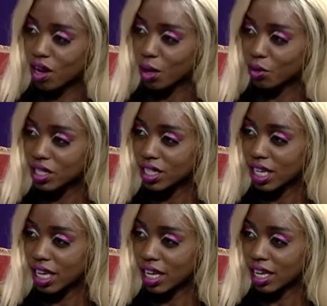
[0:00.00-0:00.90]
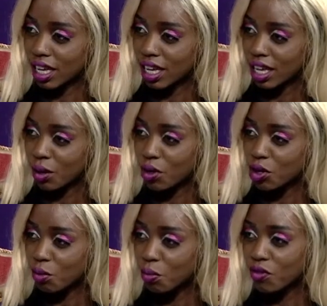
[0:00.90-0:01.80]
wanakusikia. They hear.
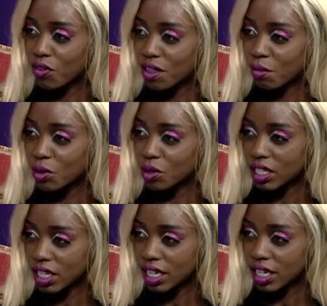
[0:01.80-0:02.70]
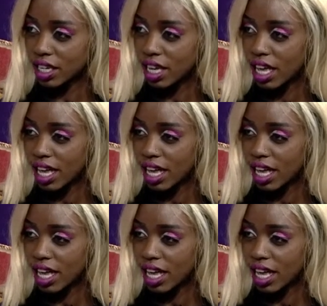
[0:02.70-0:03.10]
When you put for them music. Yeah,